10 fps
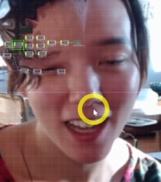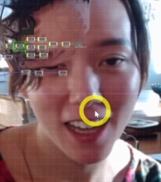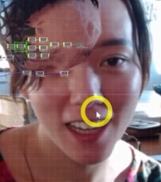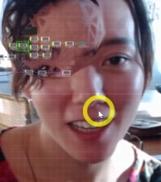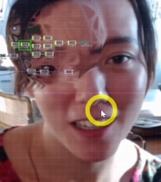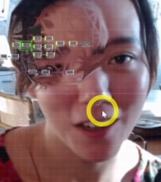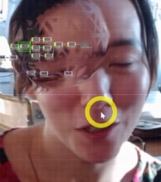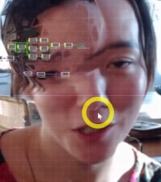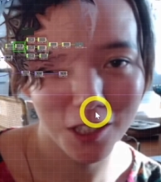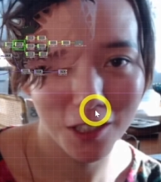and
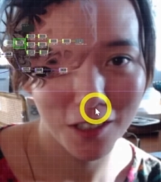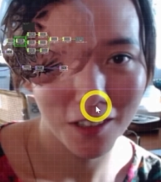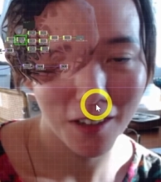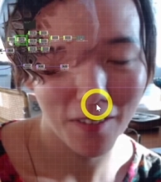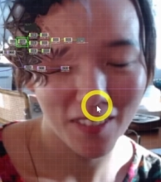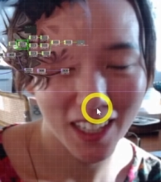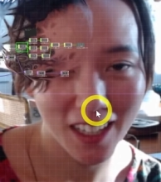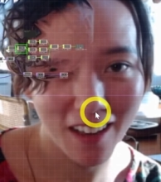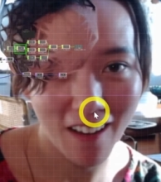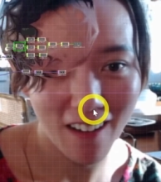also
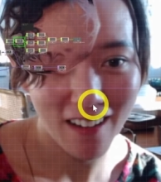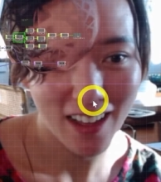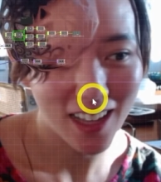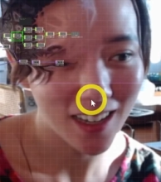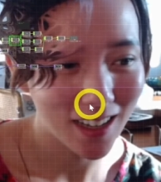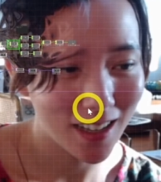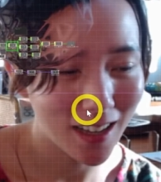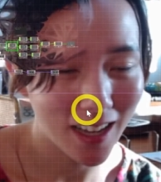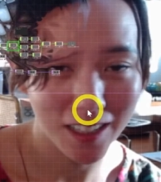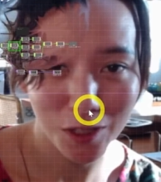me on
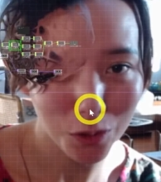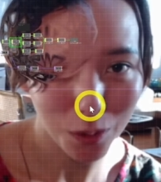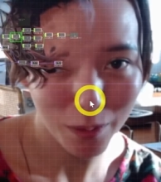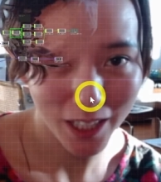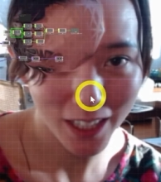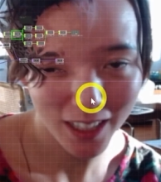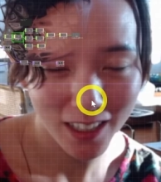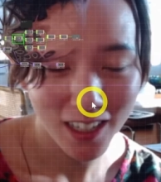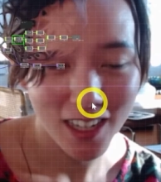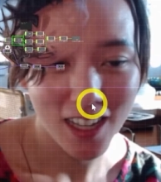any social media